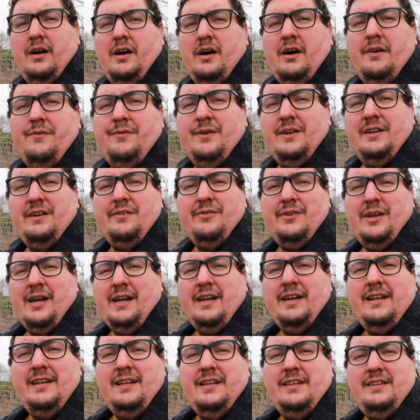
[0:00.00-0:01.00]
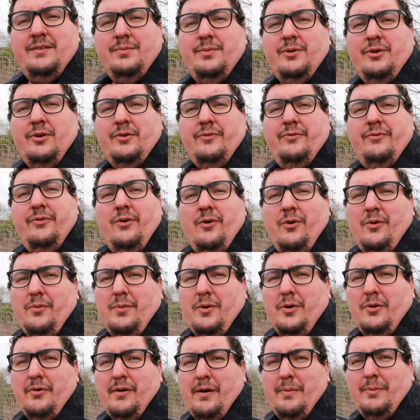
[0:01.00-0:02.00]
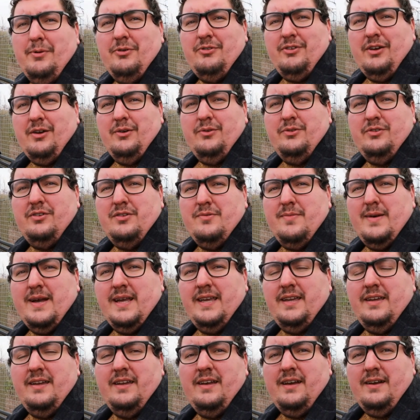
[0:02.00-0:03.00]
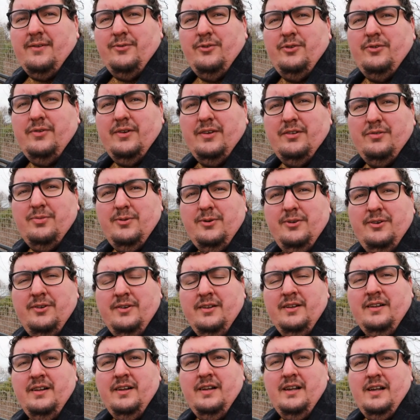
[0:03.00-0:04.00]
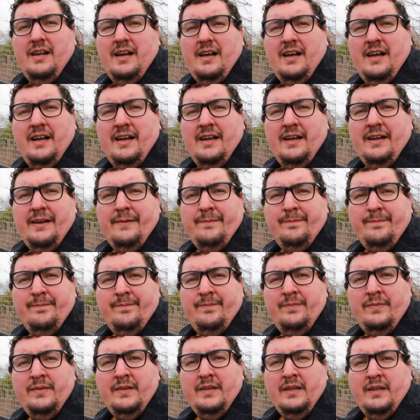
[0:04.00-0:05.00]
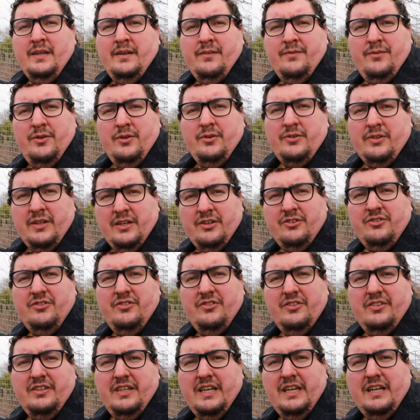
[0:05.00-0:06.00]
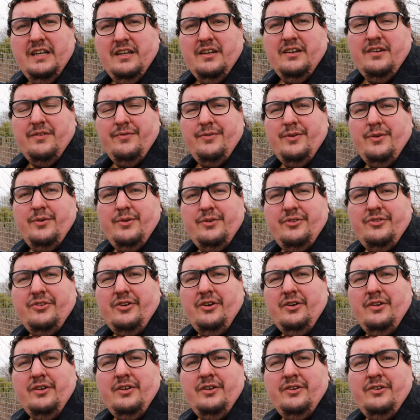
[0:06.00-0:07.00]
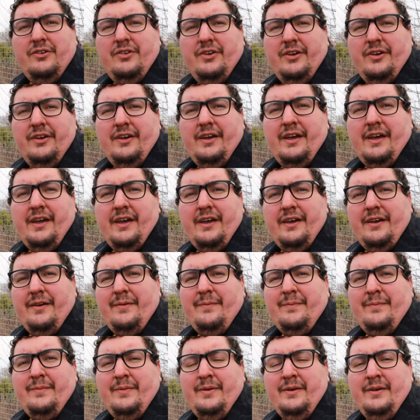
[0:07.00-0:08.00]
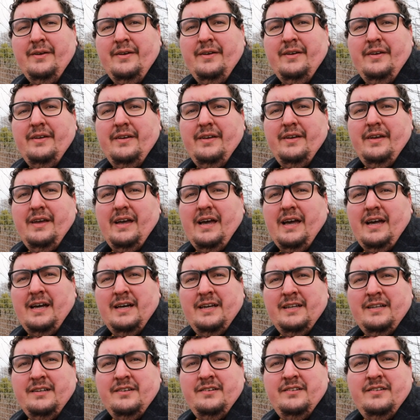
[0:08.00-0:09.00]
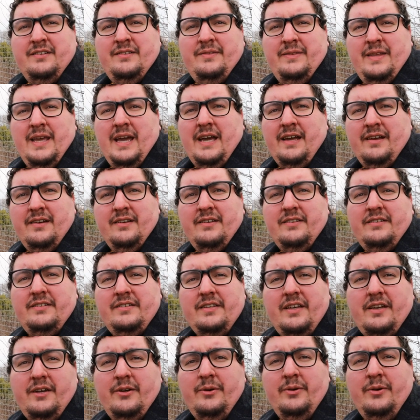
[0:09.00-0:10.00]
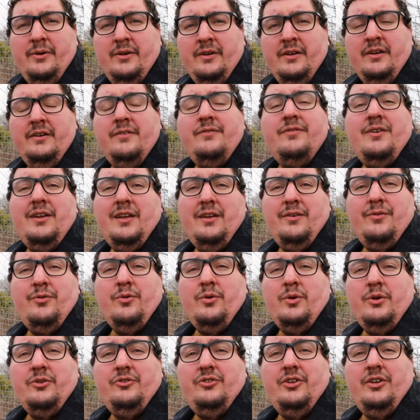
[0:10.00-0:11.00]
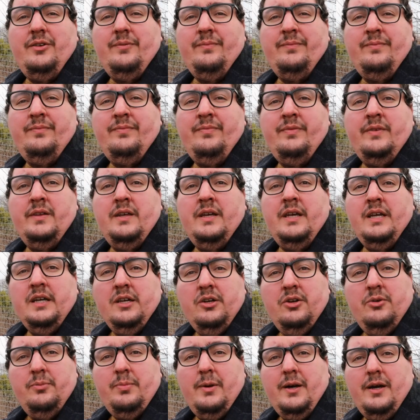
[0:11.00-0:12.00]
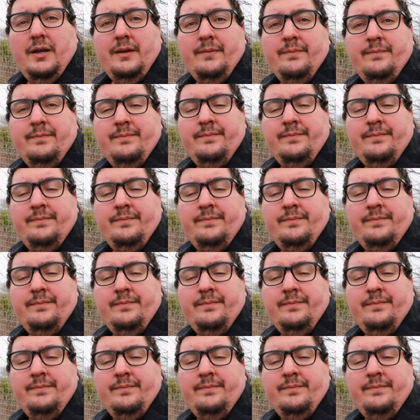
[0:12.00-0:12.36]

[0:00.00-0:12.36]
I think I've calculated we've got 4 more episodes to make after this one. A few stations in England, a few in Scotland, and yeah, so thank you for watching. Goodbye.